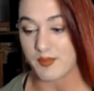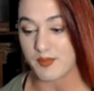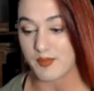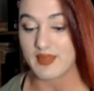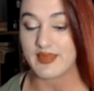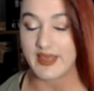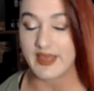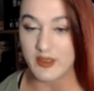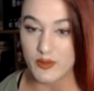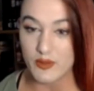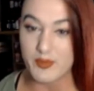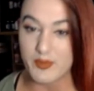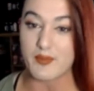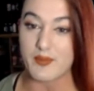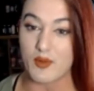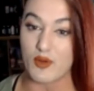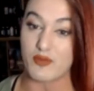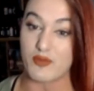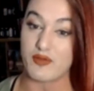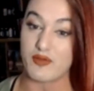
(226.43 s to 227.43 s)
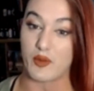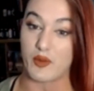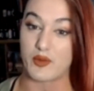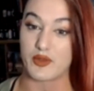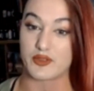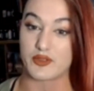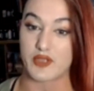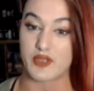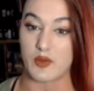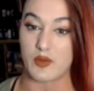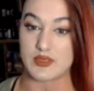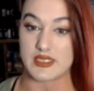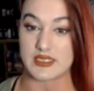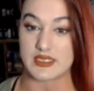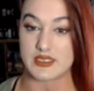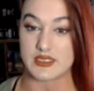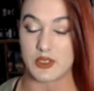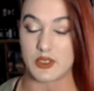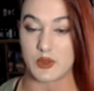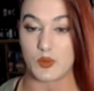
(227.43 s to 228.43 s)
Little bit more focus goes
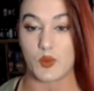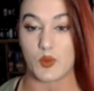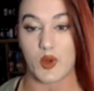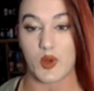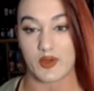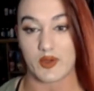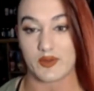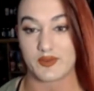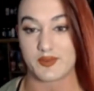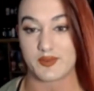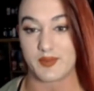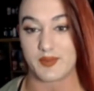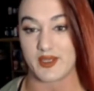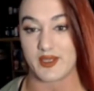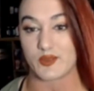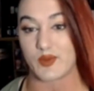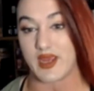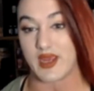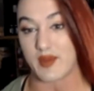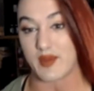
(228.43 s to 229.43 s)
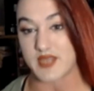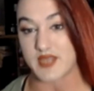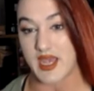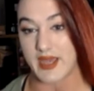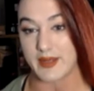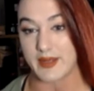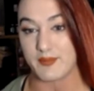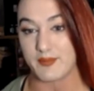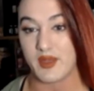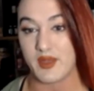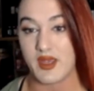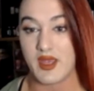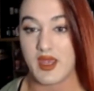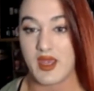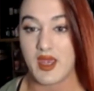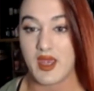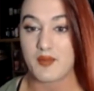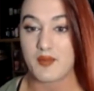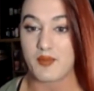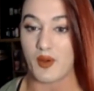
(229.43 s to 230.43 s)
into Worlds because we have time,
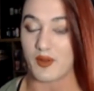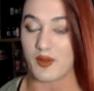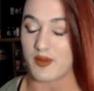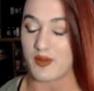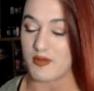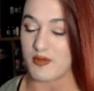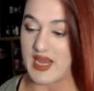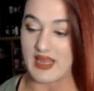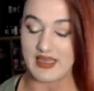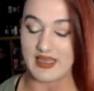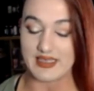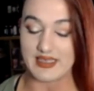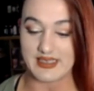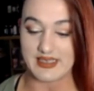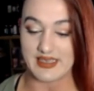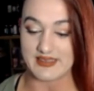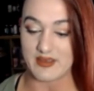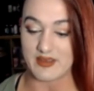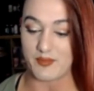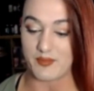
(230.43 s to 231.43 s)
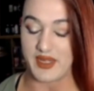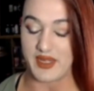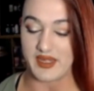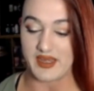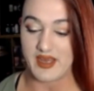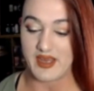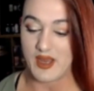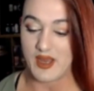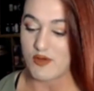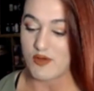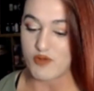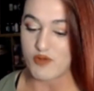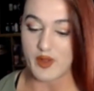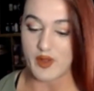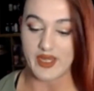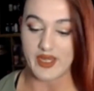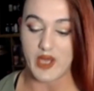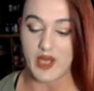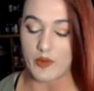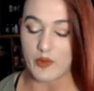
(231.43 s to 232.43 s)
but the reality is I've been
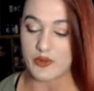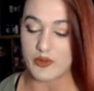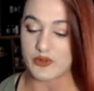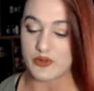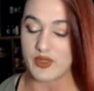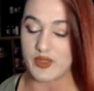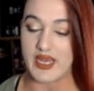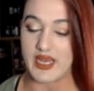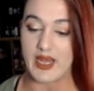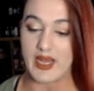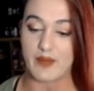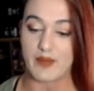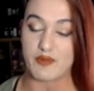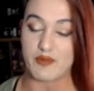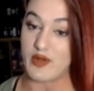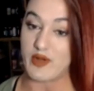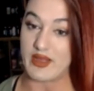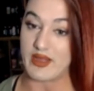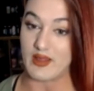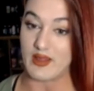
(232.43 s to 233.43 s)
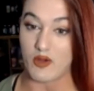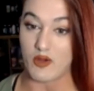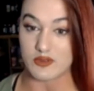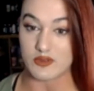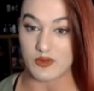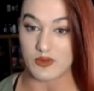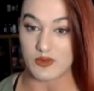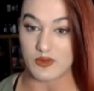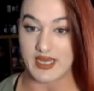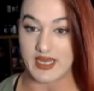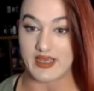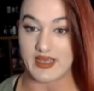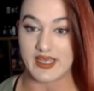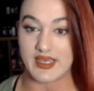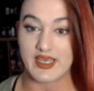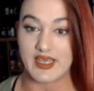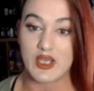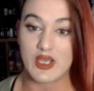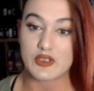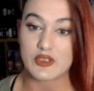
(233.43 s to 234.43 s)
running yokes all year, I've been running logs all
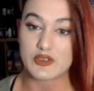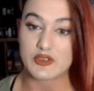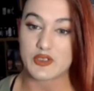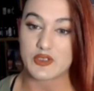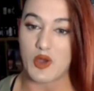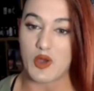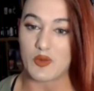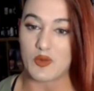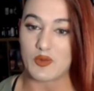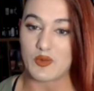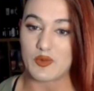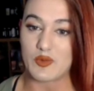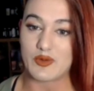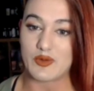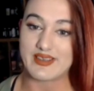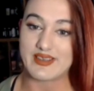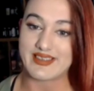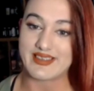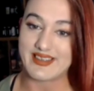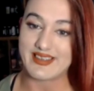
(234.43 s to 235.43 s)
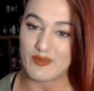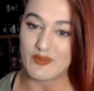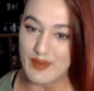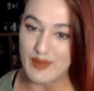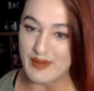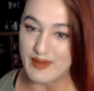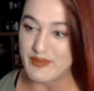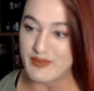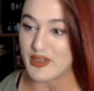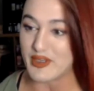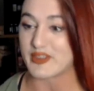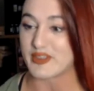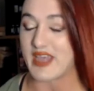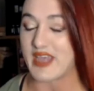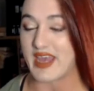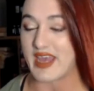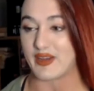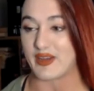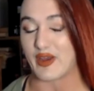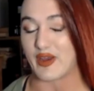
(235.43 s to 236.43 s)
year, so we've just
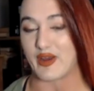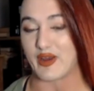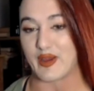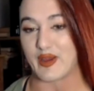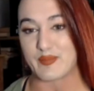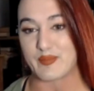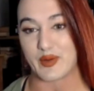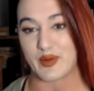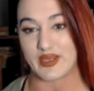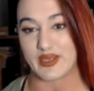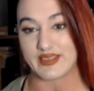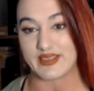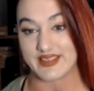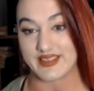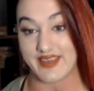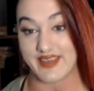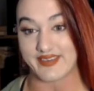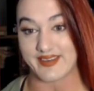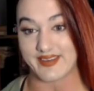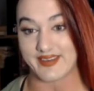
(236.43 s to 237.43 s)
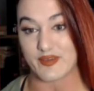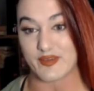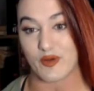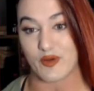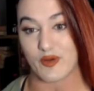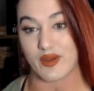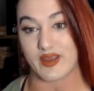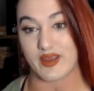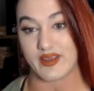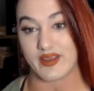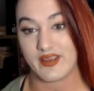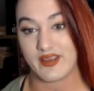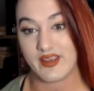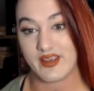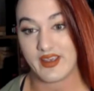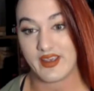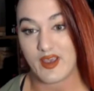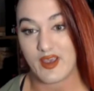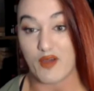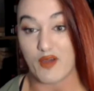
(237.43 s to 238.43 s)
kind of got to put it together for
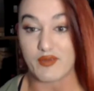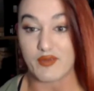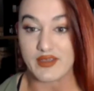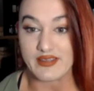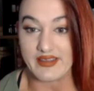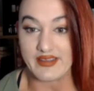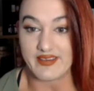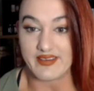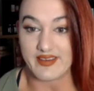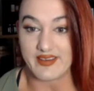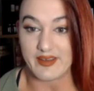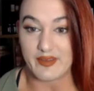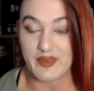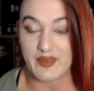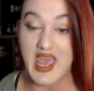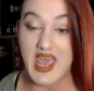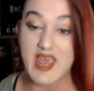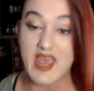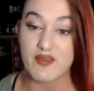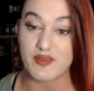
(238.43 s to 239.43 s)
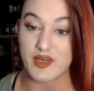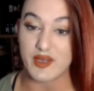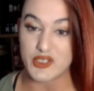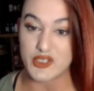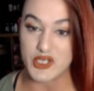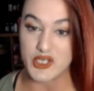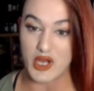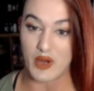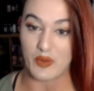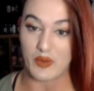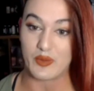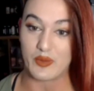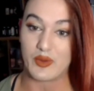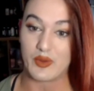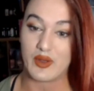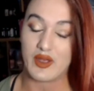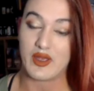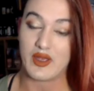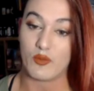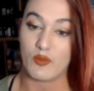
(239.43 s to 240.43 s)
obviously the heaviest show,
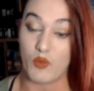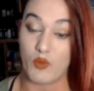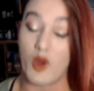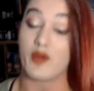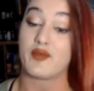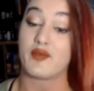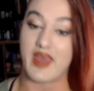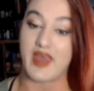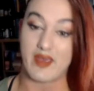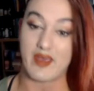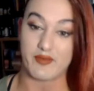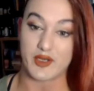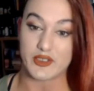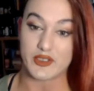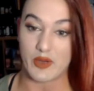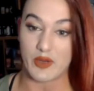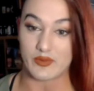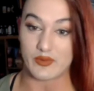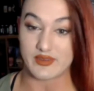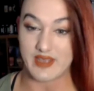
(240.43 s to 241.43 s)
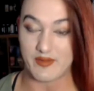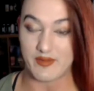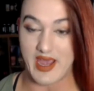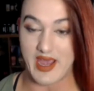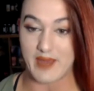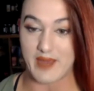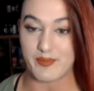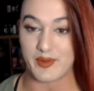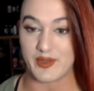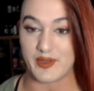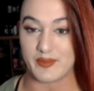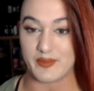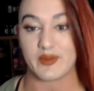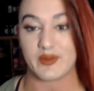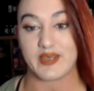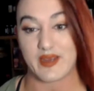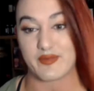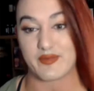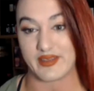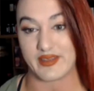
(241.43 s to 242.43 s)
one of the heaviest shows that's ever happened, but
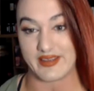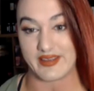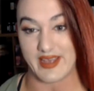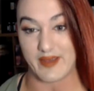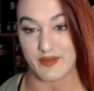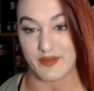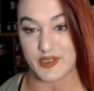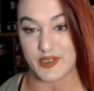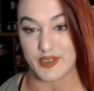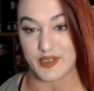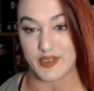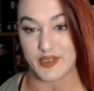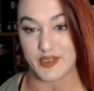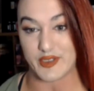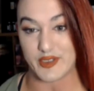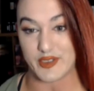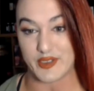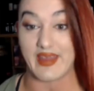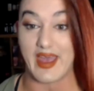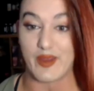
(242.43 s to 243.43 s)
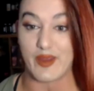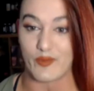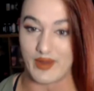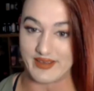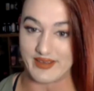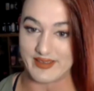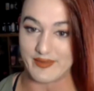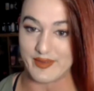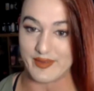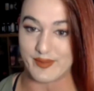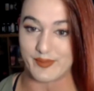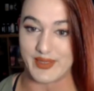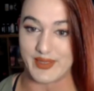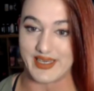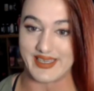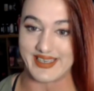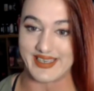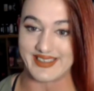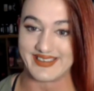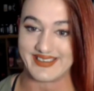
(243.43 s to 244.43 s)
definitely the heaviest show that a lightweight's ever
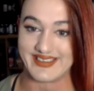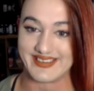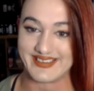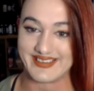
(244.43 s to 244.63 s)
competed in.